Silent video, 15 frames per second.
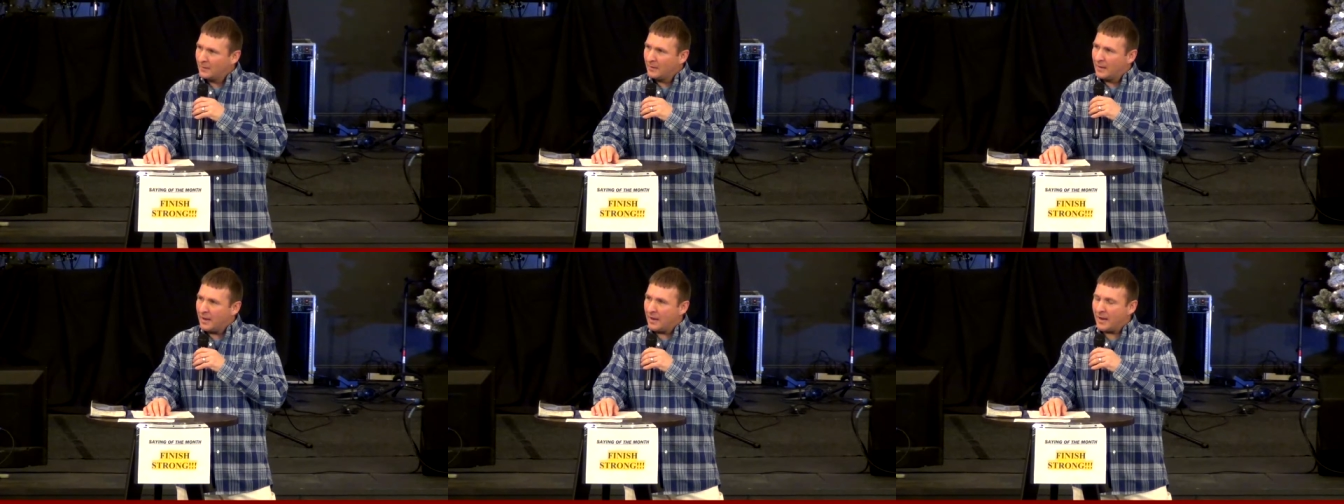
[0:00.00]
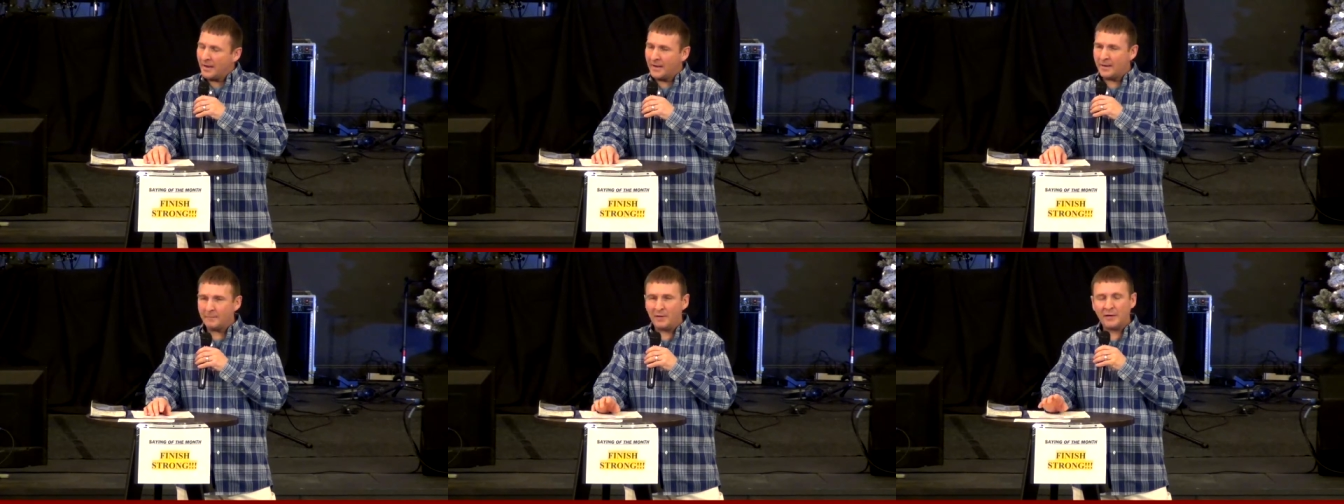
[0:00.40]
Uh,
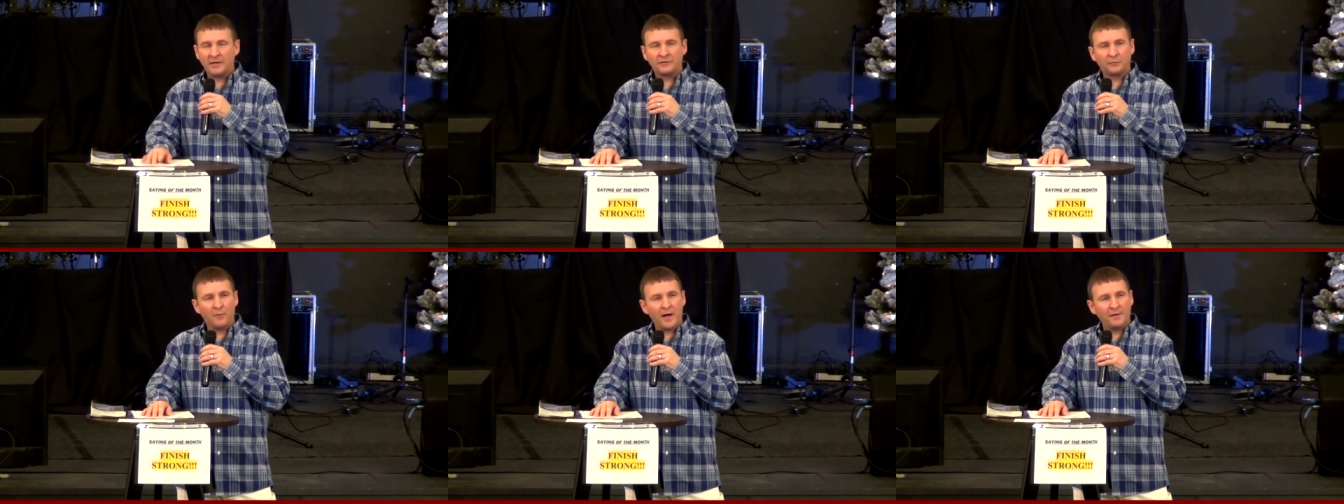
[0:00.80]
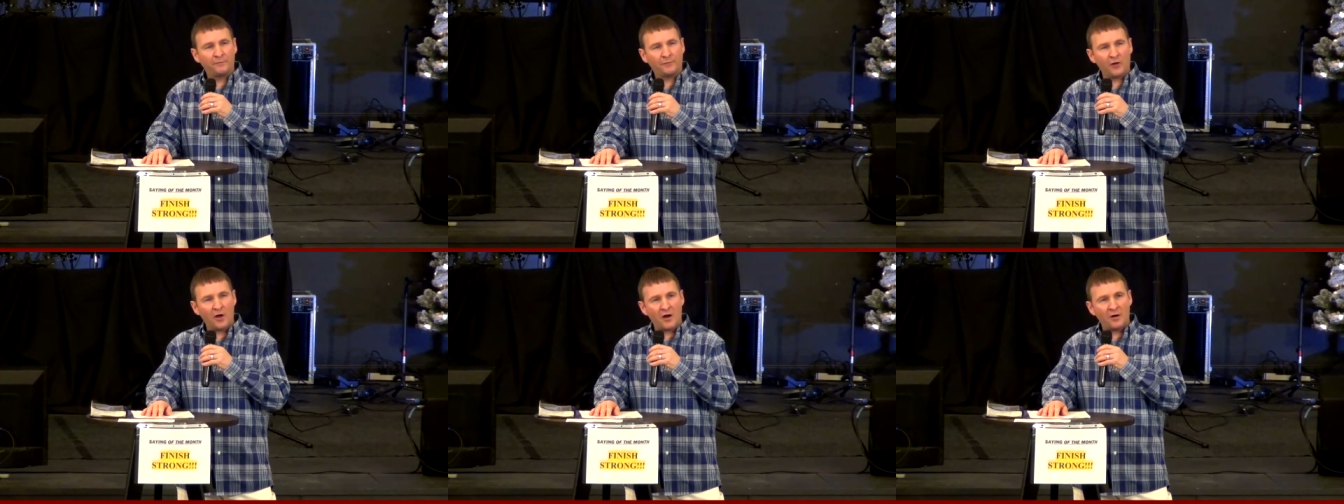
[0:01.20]
him and his wife
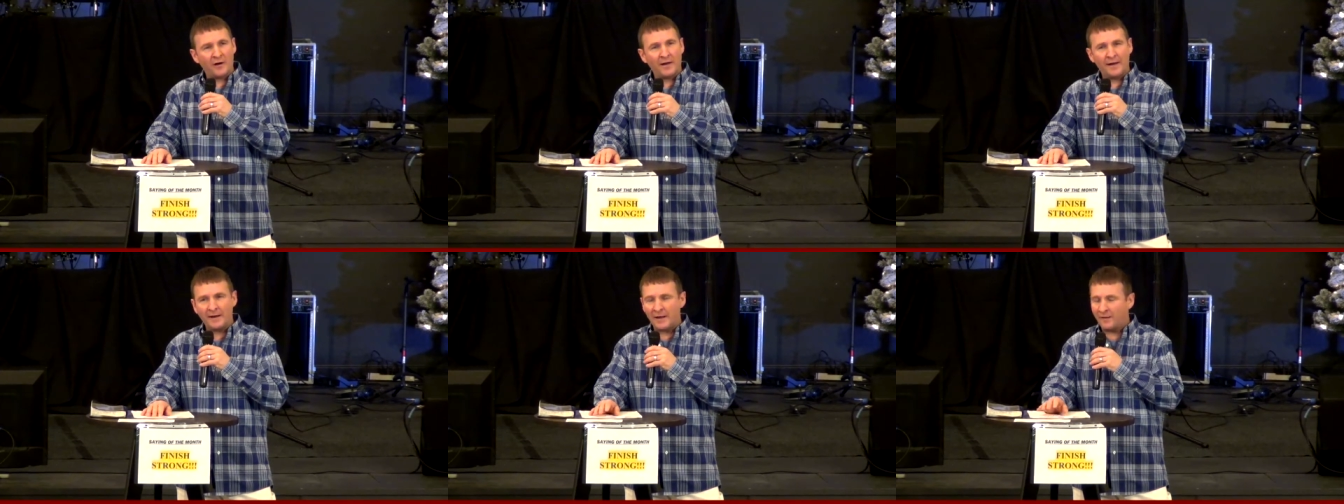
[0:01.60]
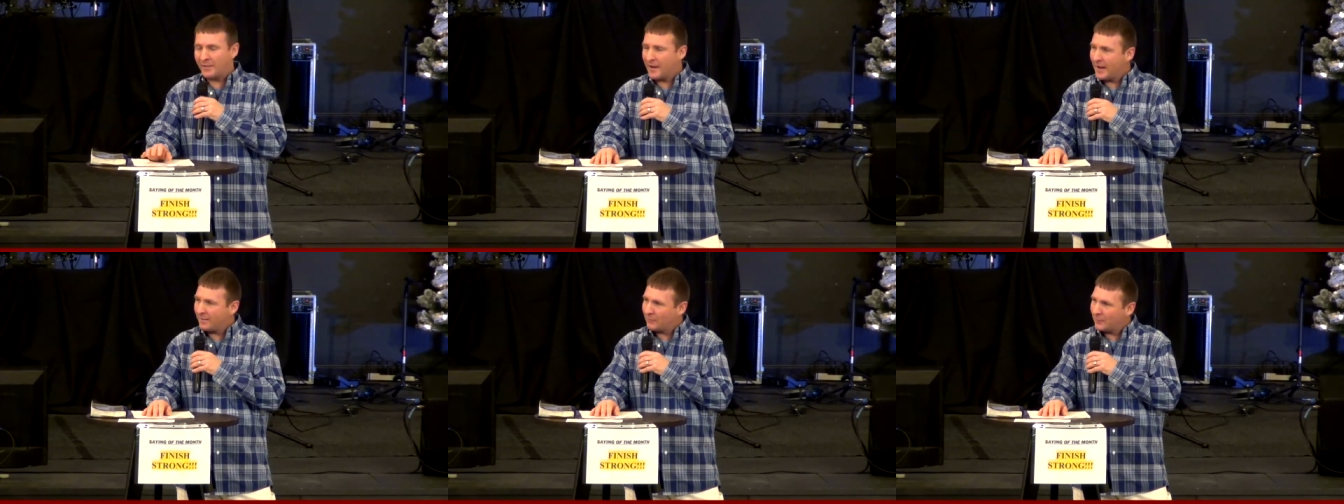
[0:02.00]
Laura, and now they
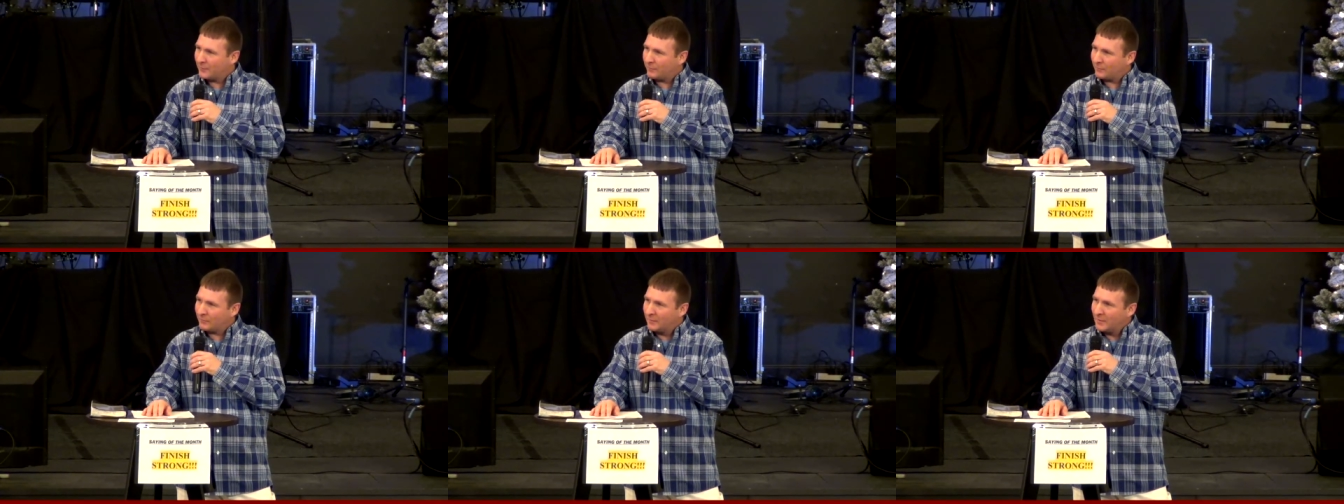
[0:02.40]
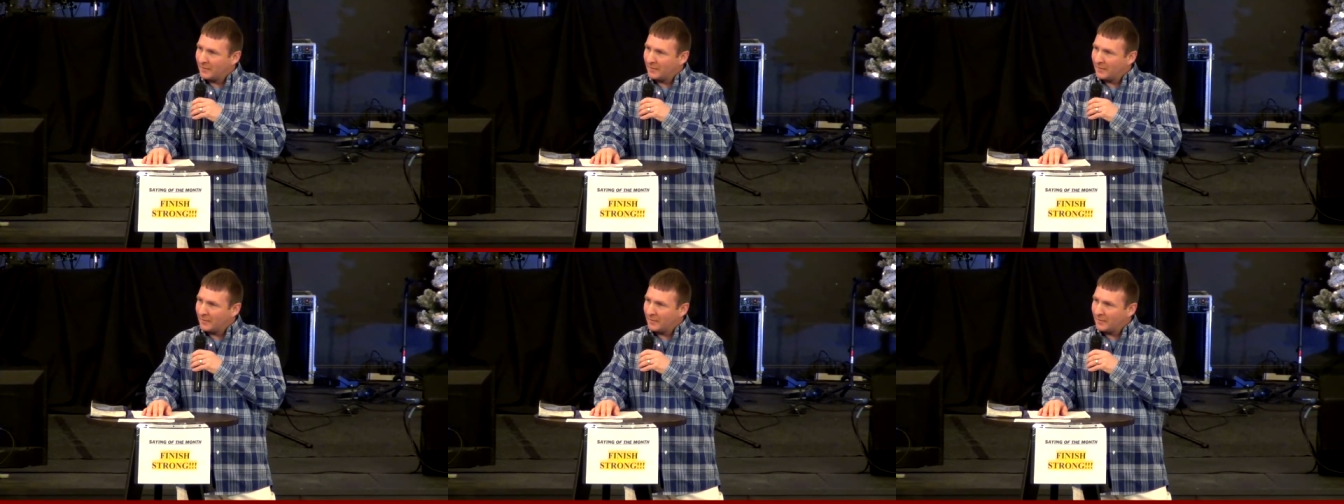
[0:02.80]
have a little